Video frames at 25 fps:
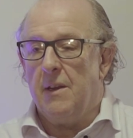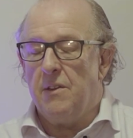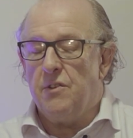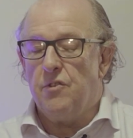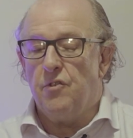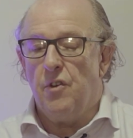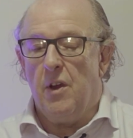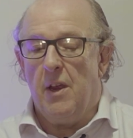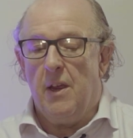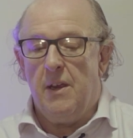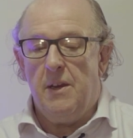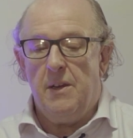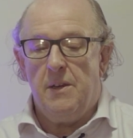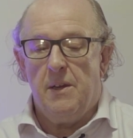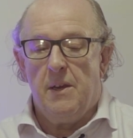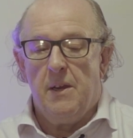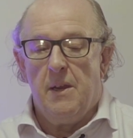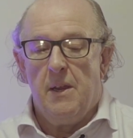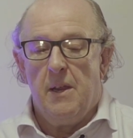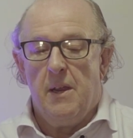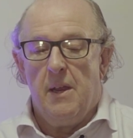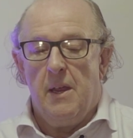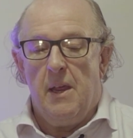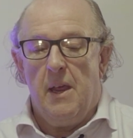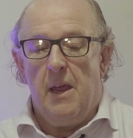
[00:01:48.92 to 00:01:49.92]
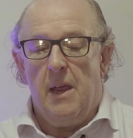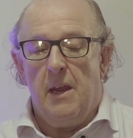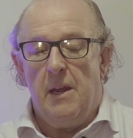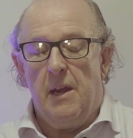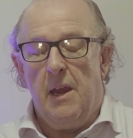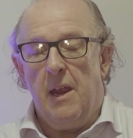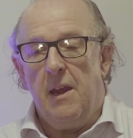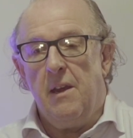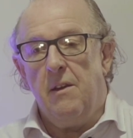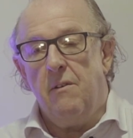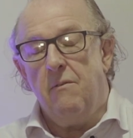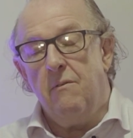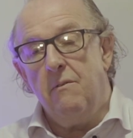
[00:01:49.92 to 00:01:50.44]
That's right. And
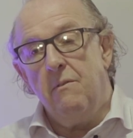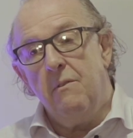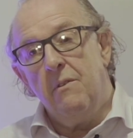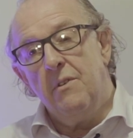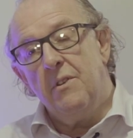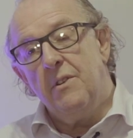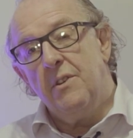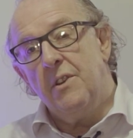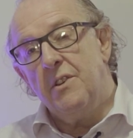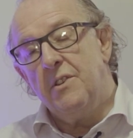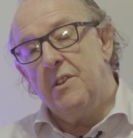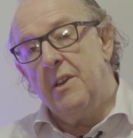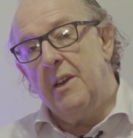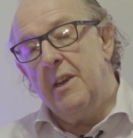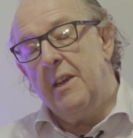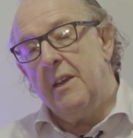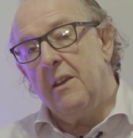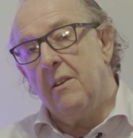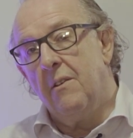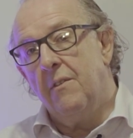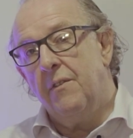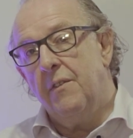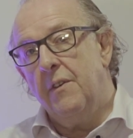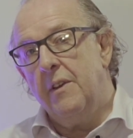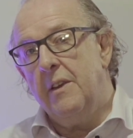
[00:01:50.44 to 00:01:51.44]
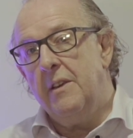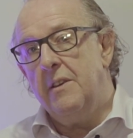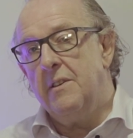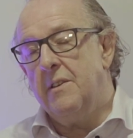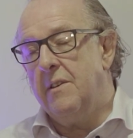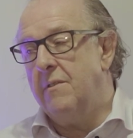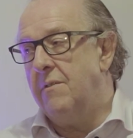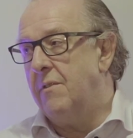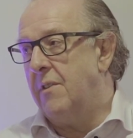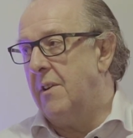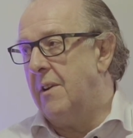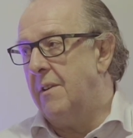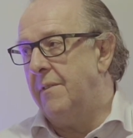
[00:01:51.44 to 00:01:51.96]
then there's legal fees
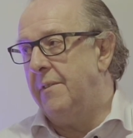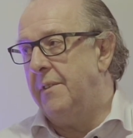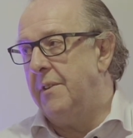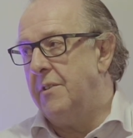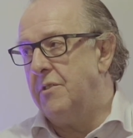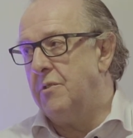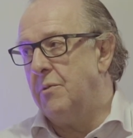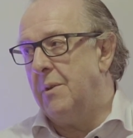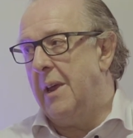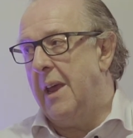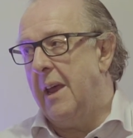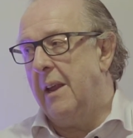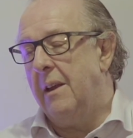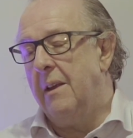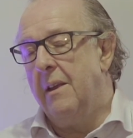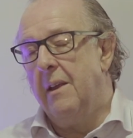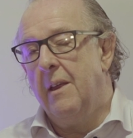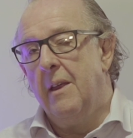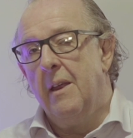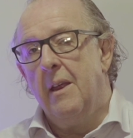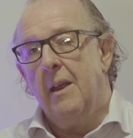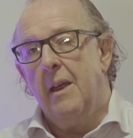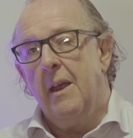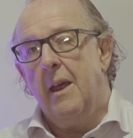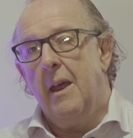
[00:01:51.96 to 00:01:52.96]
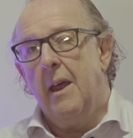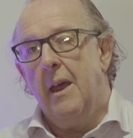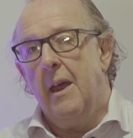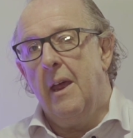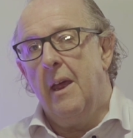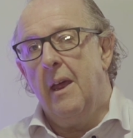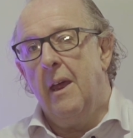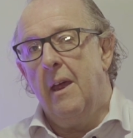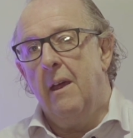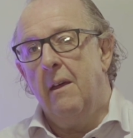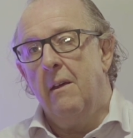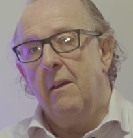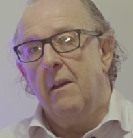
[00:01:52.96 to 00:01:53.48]
involved as well.
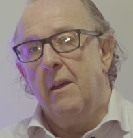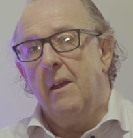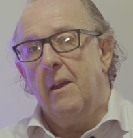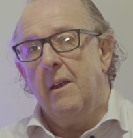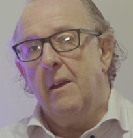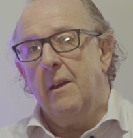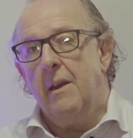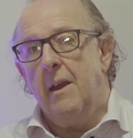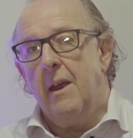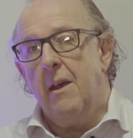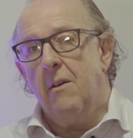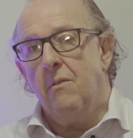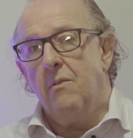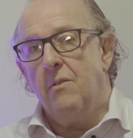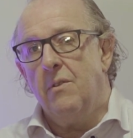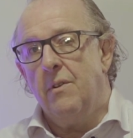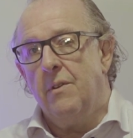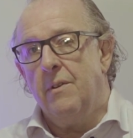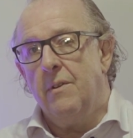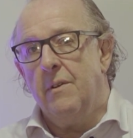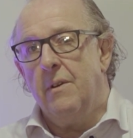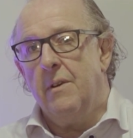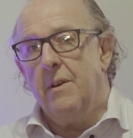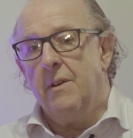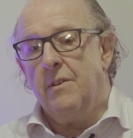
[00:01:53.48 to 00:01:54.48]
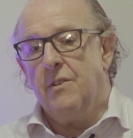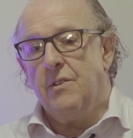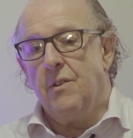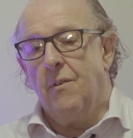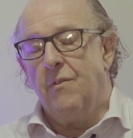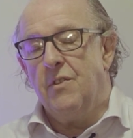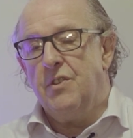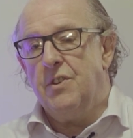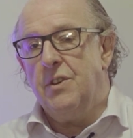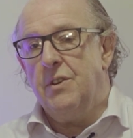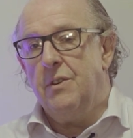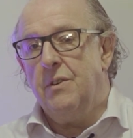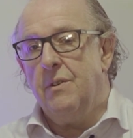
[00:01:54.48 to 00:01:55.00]
Now, it's
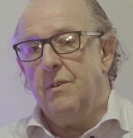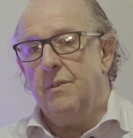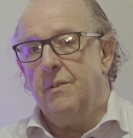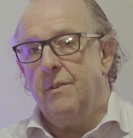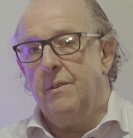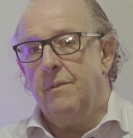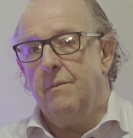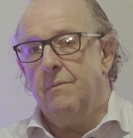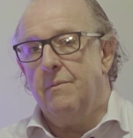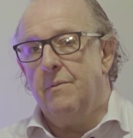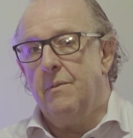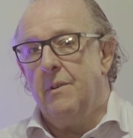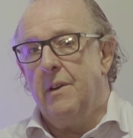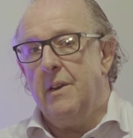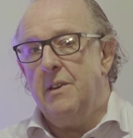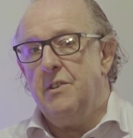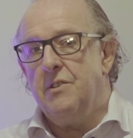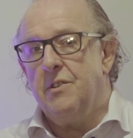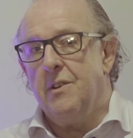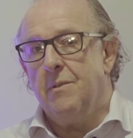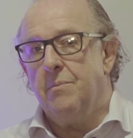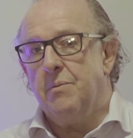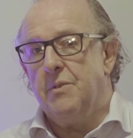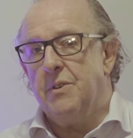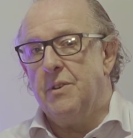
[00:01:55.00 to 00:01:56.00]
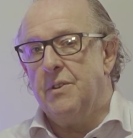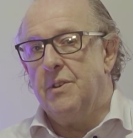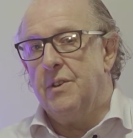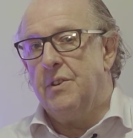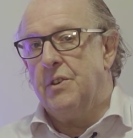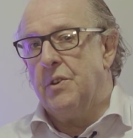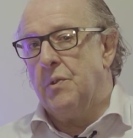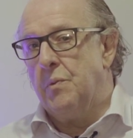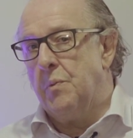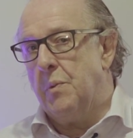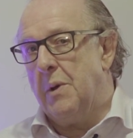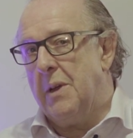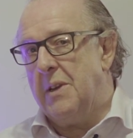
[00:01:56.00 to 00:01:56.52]
obviously lease options are
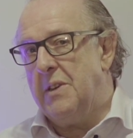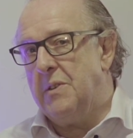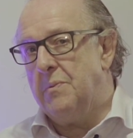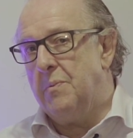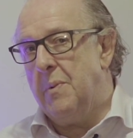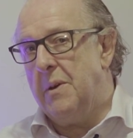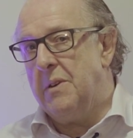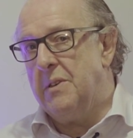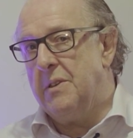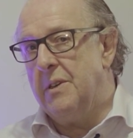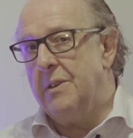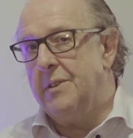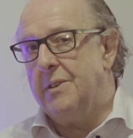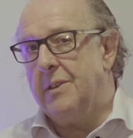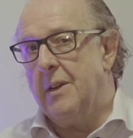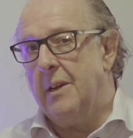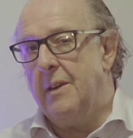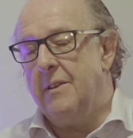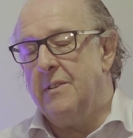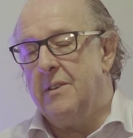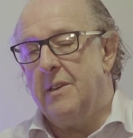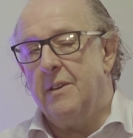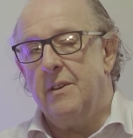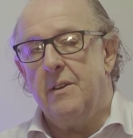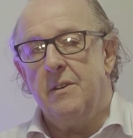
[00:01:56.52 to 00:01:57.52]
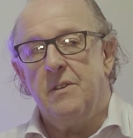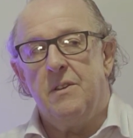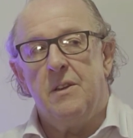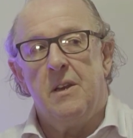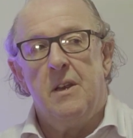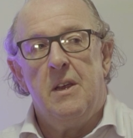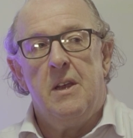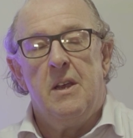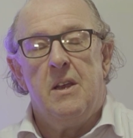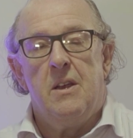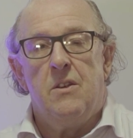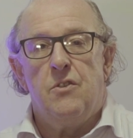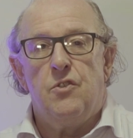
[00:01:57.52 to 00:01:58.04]
done by specialist solicitors,
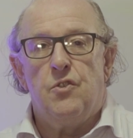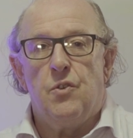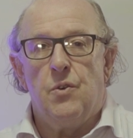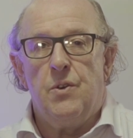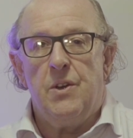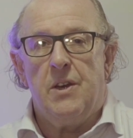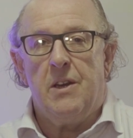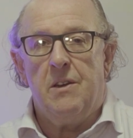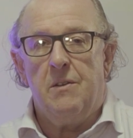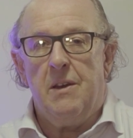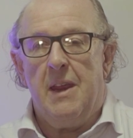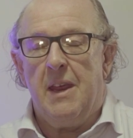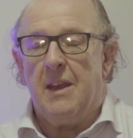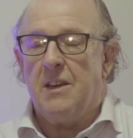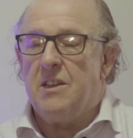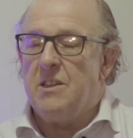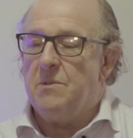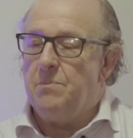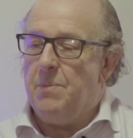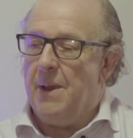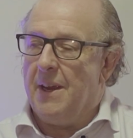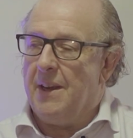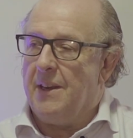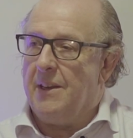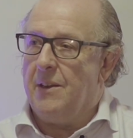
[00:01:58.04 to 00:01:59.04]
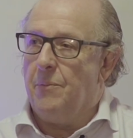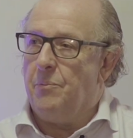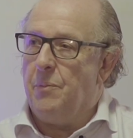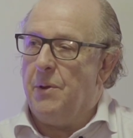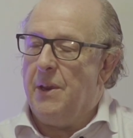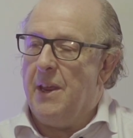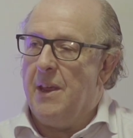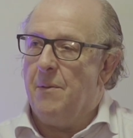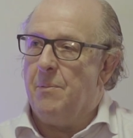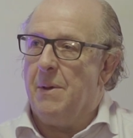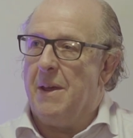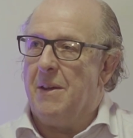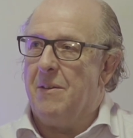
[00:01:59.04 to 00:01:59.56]
so you can expect to
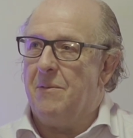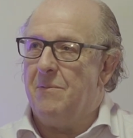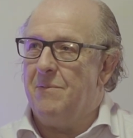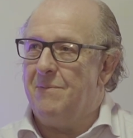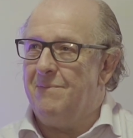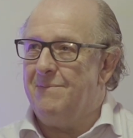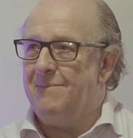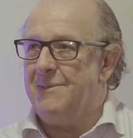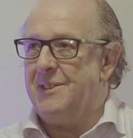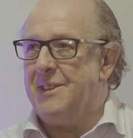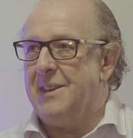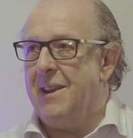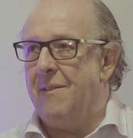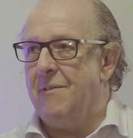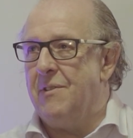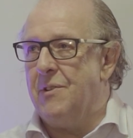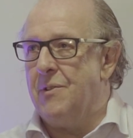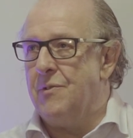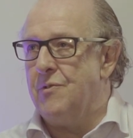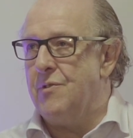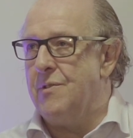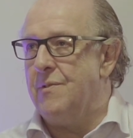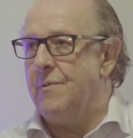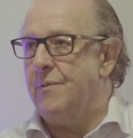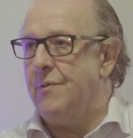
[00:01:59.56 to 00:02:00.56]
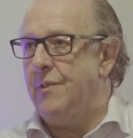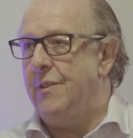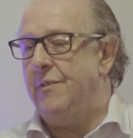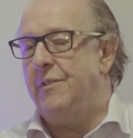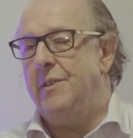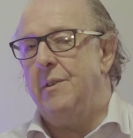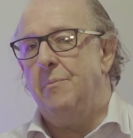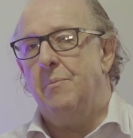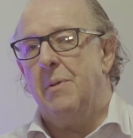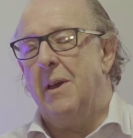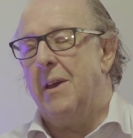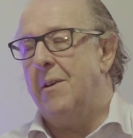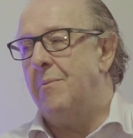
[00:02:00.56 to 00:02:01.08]
pay about
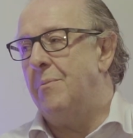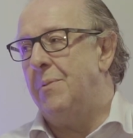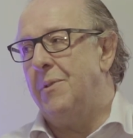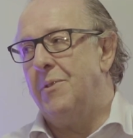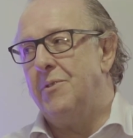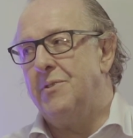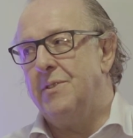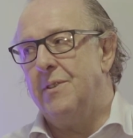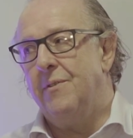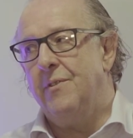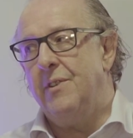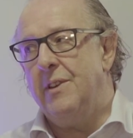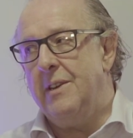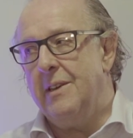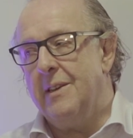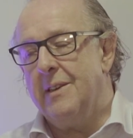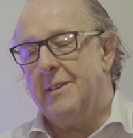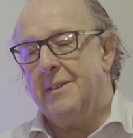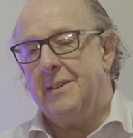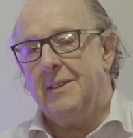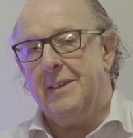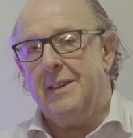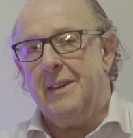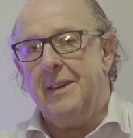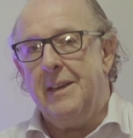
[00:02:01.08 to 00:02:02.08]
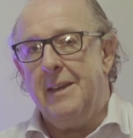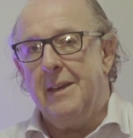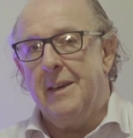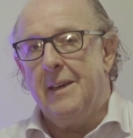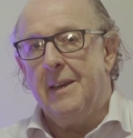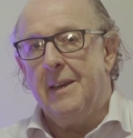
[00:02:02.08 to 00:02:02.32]
£750 plus the VAT